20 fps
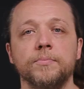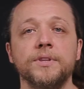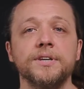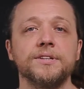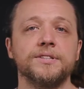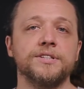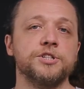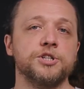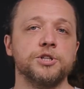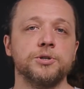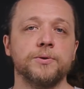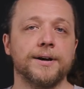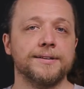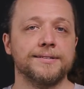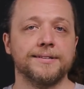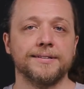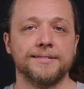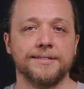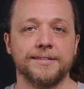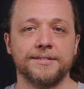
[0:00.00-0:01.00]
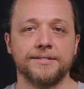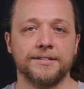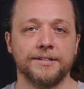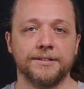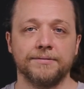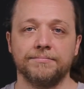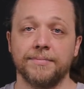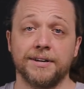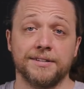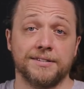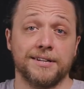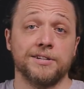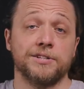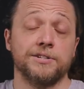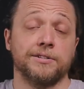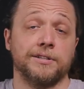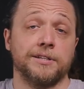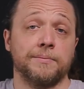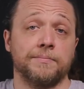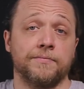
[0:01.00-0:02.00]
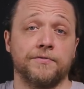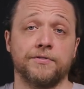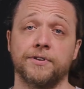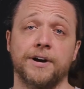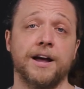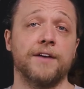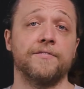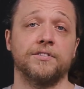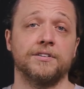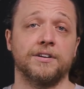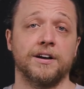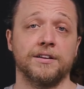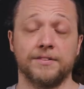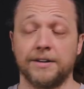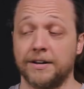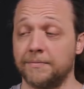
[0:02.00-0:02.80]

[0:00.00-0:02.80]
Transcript: This issue has existed essentially forever.